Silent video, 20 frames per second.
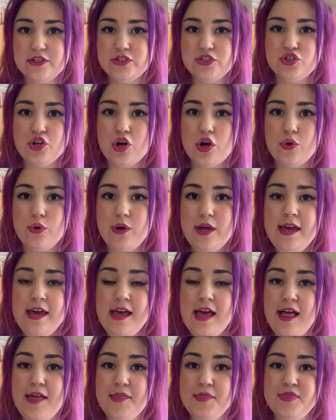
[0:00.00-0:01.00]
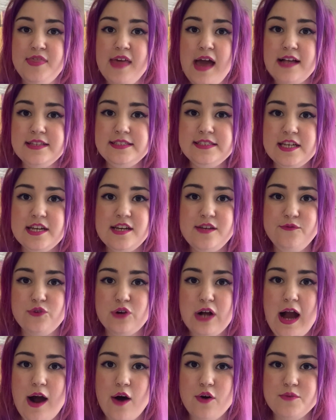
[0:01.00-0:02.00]
So that's it for
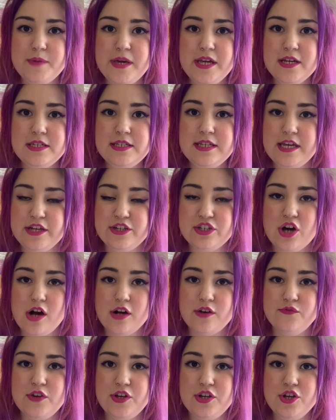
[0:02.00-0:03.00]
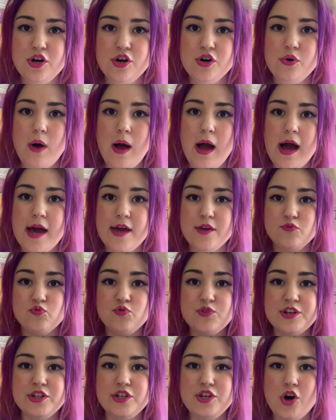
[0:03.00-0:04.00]
how to make a TikTok video. I
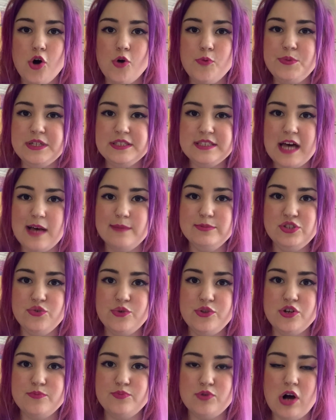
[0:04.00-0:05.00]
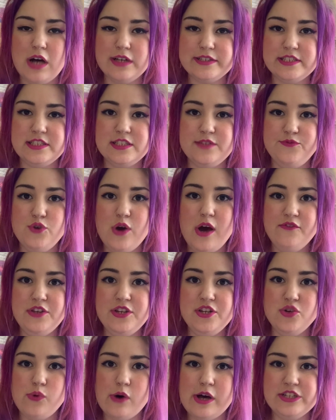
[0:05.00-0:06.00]
really hope this helps you with your process. If you have
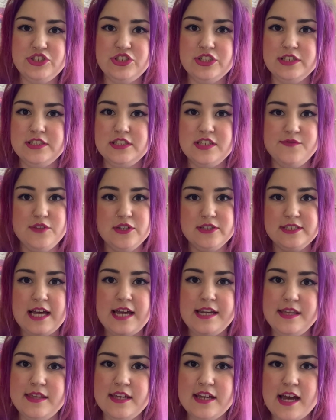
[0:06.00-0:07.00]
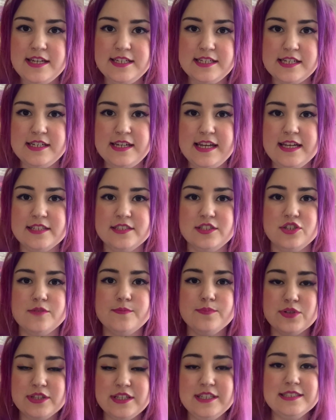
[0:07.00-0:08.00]
any questions, if there's anything I didn't answer,
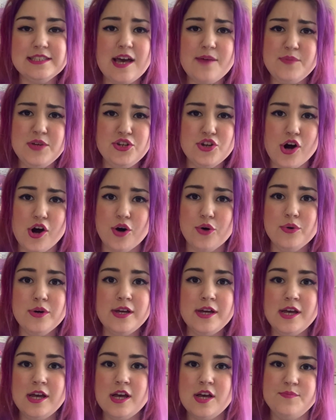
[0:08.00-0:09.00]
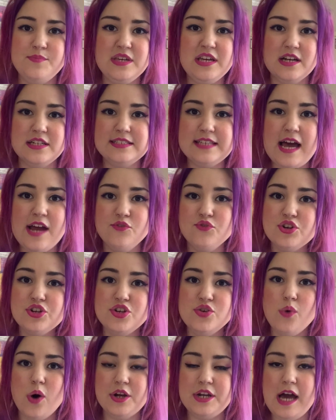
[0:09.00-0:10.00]
please let me know, because I
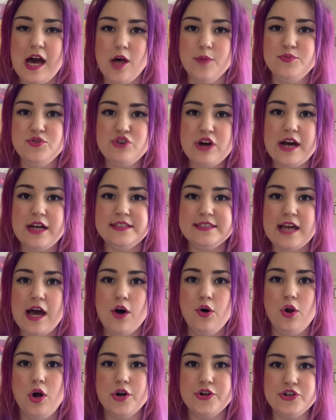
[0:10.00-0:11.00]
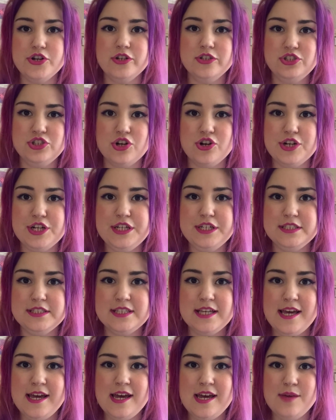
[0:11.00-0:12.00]
really want to help you guys out on your journeys,
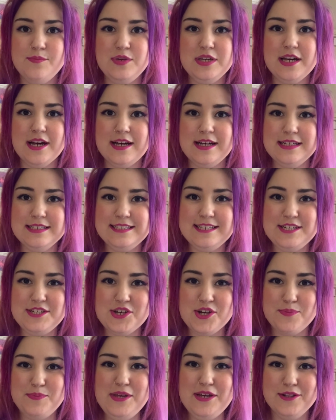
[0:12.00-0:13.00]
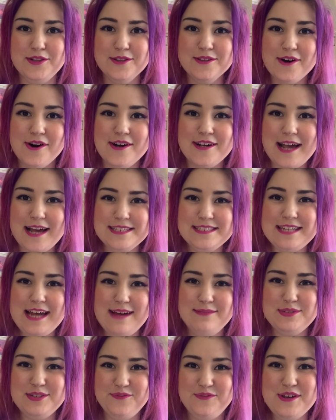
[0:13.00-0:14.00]
because it took me a long ass
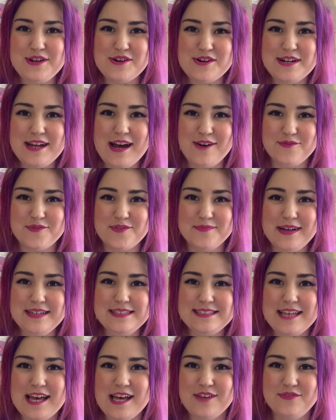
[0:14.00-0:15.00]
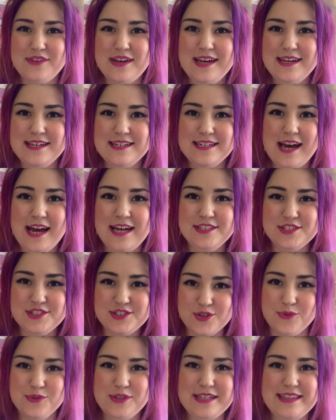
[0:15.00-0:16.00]
time to figure it out for myself and I just
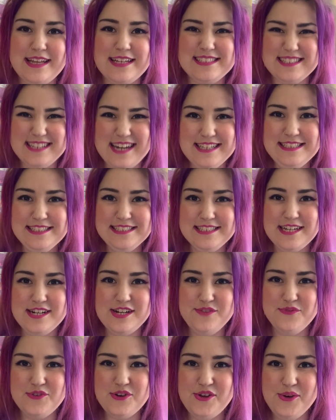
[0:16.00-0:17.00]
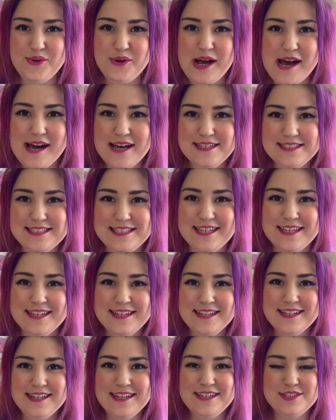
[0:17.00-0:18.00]
don't think that's necessary for you guys.
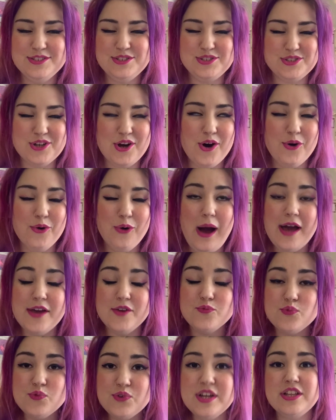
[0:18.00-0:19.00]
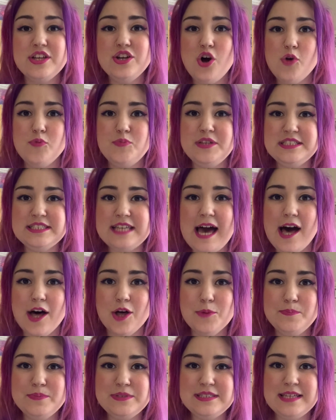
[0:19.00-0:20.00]
So I really hope this
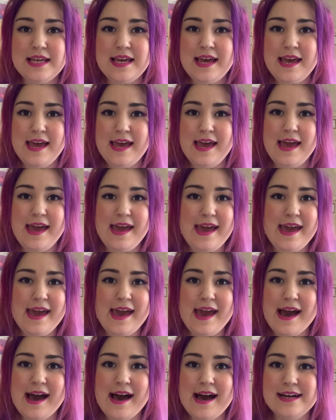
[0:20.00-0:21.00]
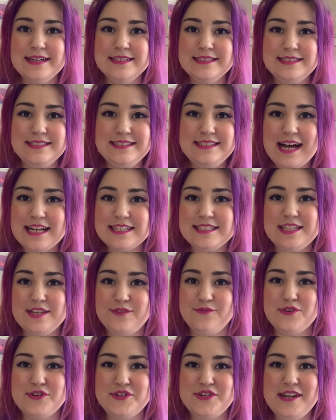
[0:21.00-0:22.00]
helps, and that's
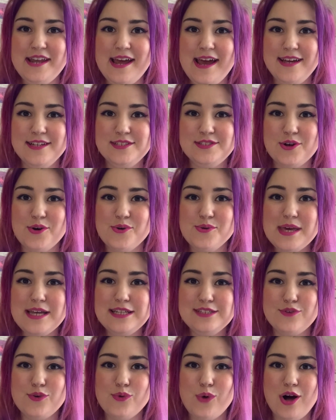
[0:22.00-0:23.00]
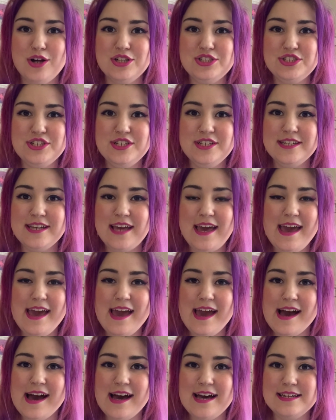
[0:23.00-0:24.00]
it for today. So thanks for watching
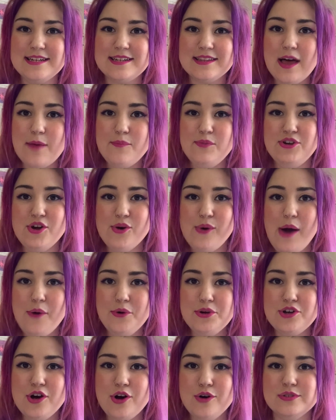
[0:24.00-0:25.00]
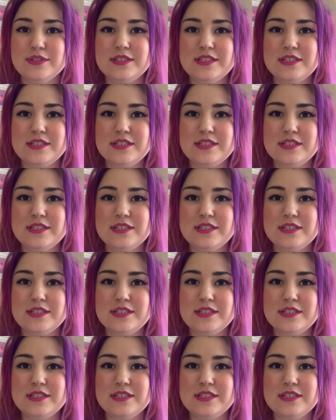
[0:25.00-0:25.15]
and let me know how it goes.